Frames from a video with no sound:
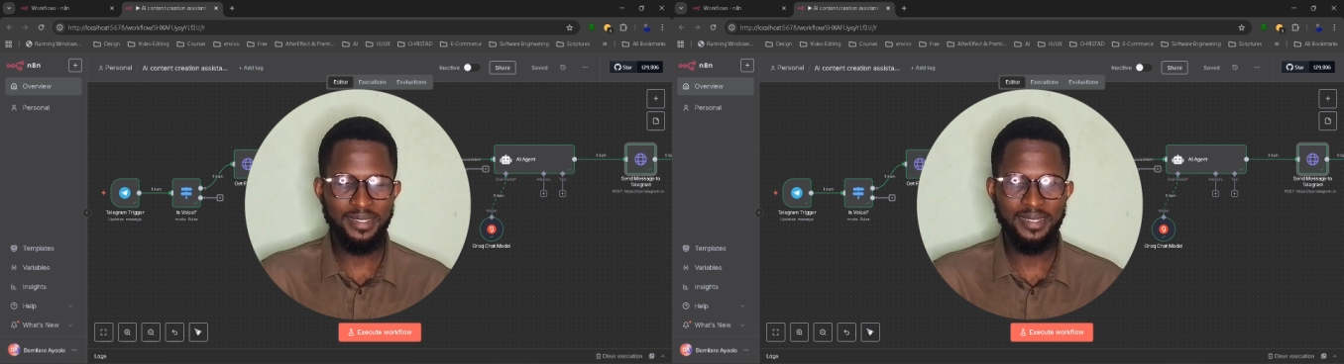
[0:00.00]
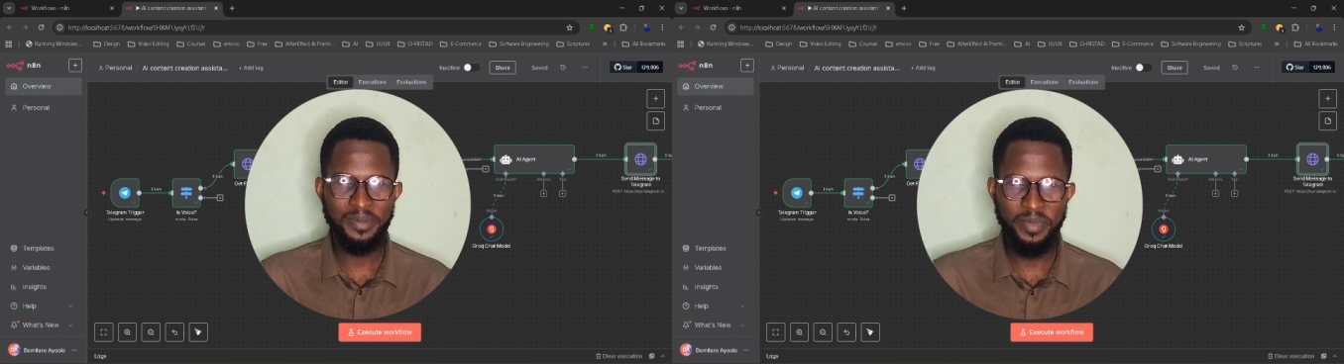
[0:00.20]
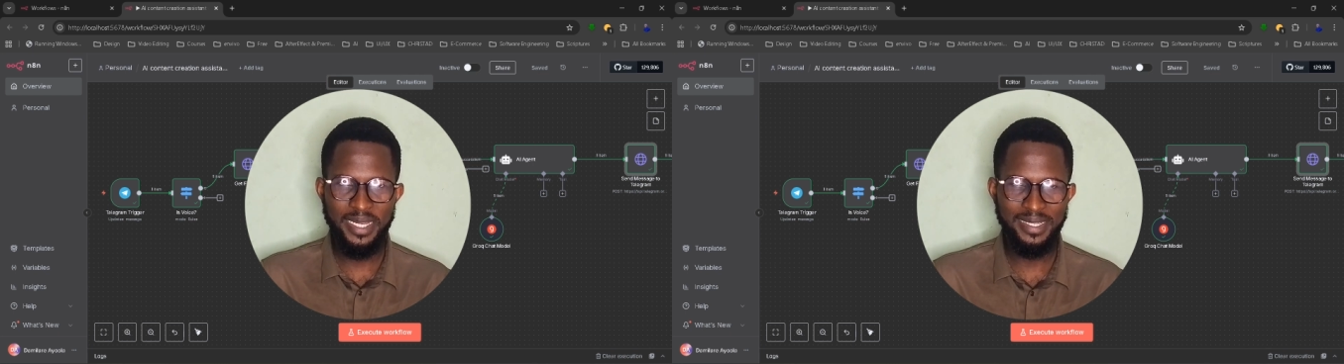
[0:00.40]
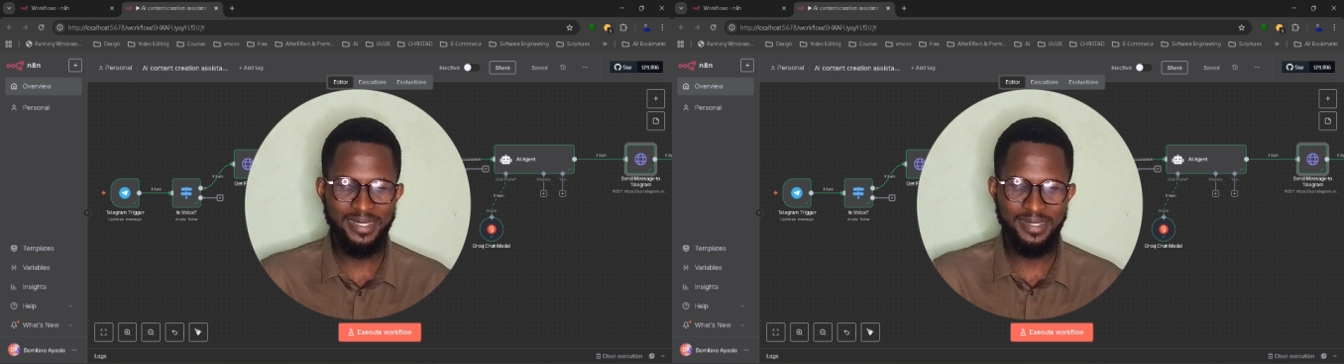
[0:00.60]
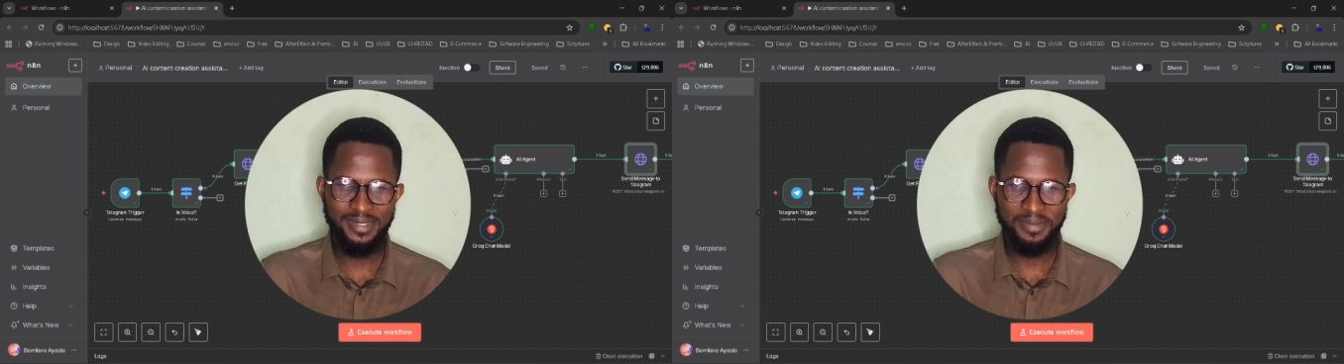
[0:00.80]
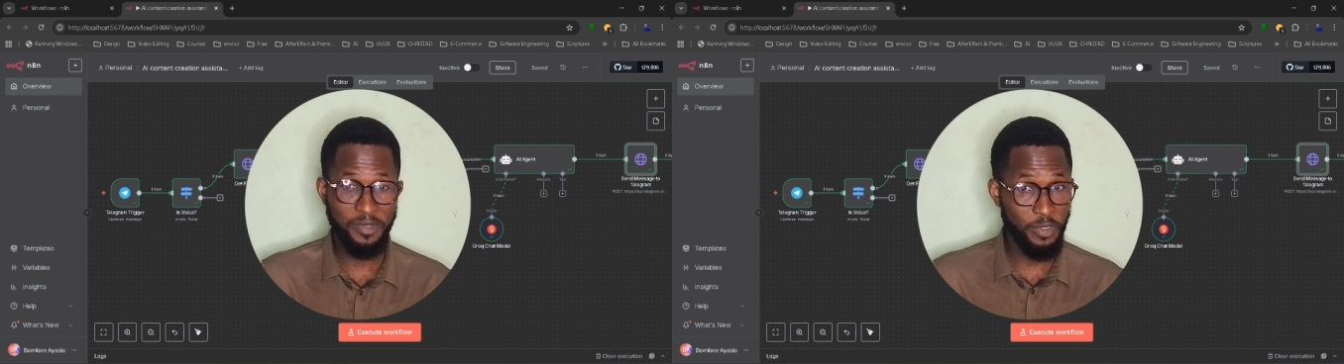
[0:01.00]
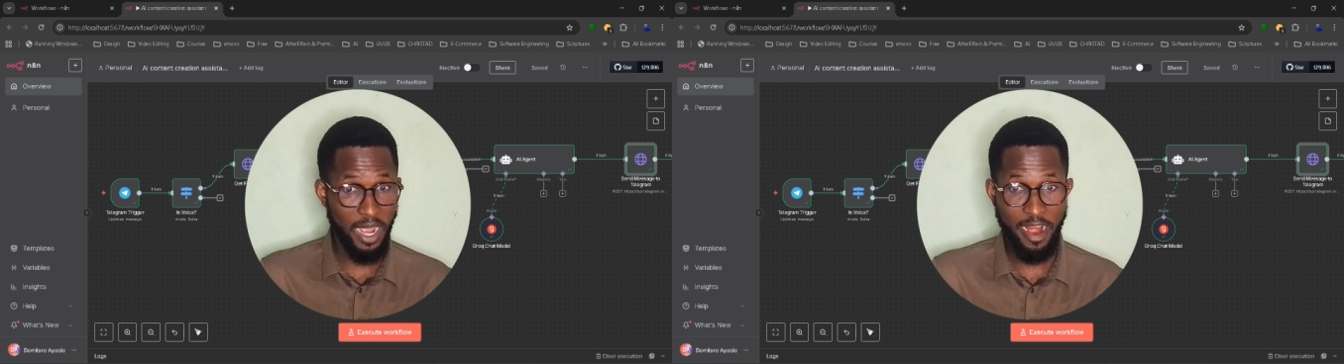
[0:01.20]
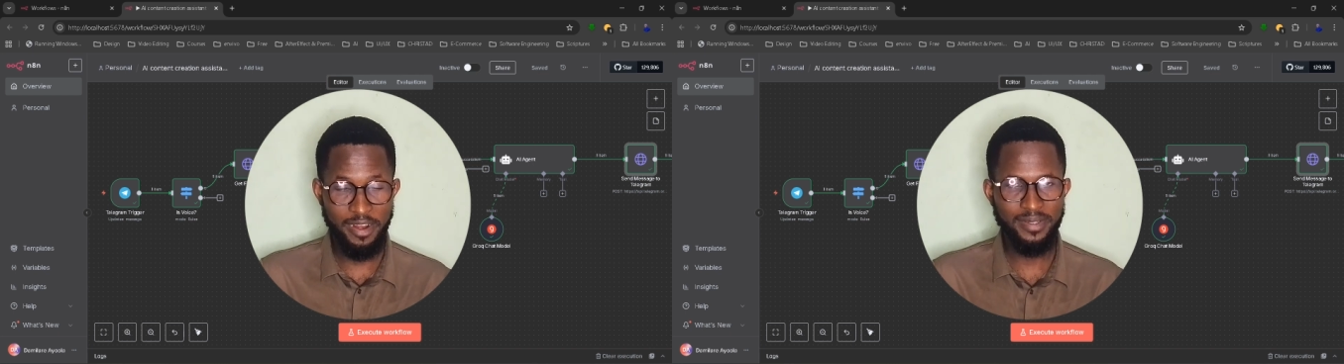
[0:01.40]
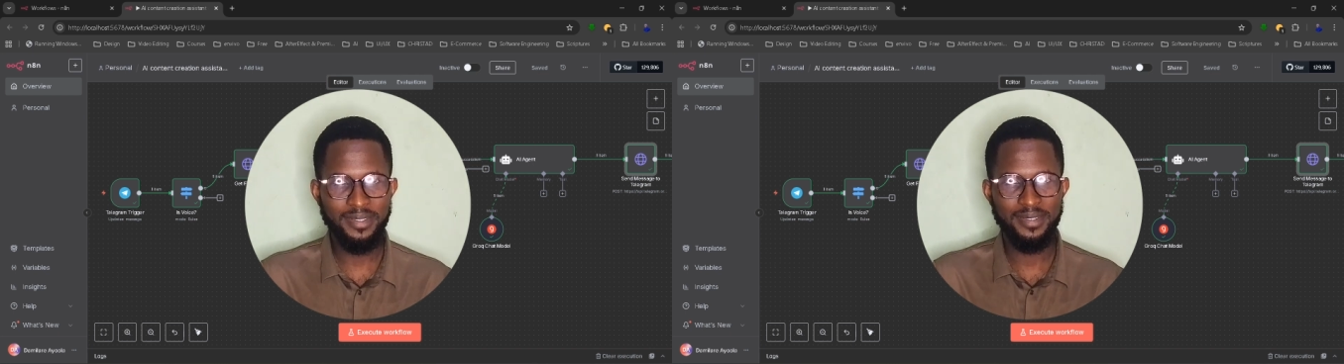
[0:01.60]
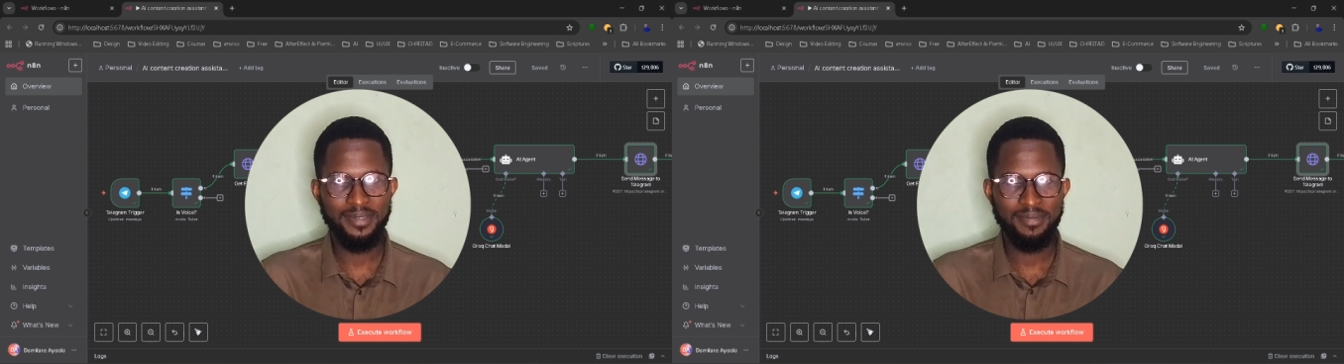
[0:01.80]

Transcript: in minutes, not hours,